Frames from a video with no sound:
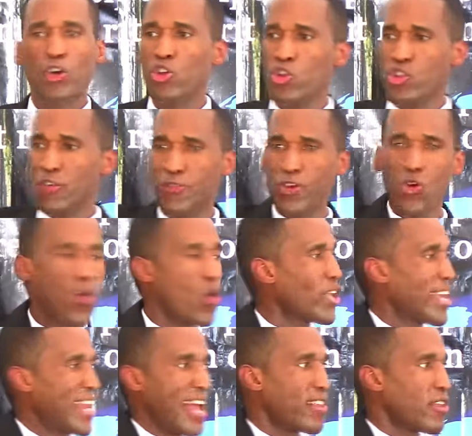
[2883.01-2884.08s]
For those of you
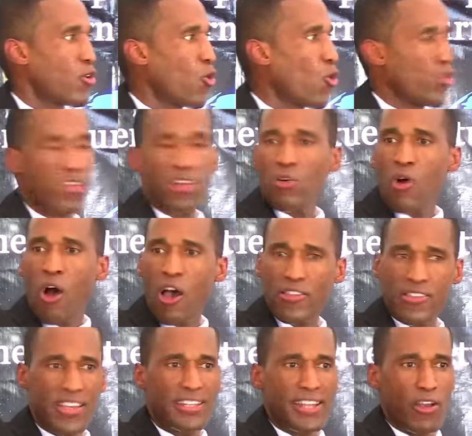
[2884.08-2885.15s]
who cannot, who
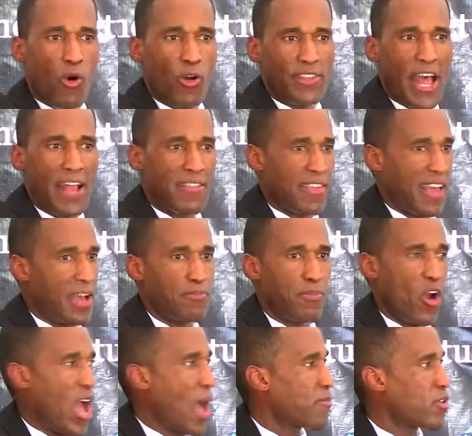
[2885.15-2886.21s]
are sitting on that
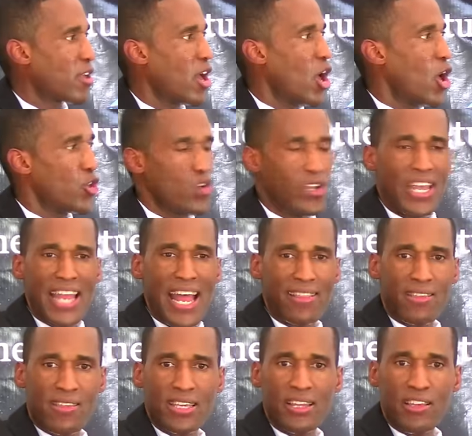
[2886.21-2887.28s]
side, perhaps you
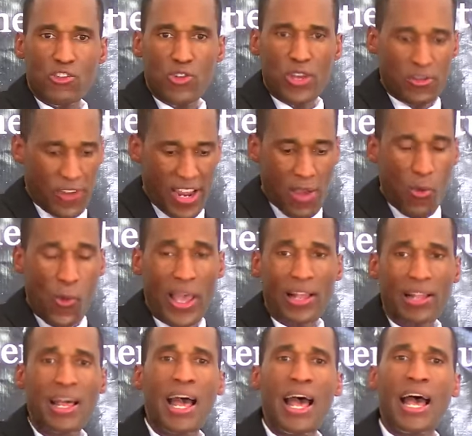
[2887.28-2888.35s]
cannot see the screen very
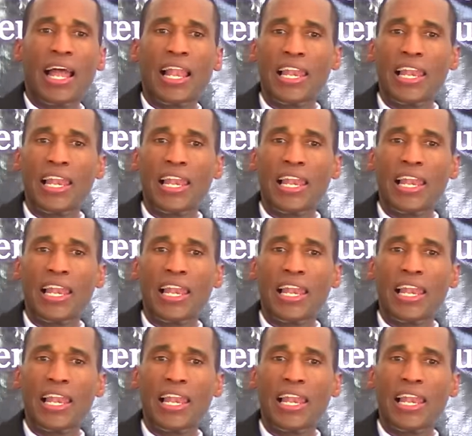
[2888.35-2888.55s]
well.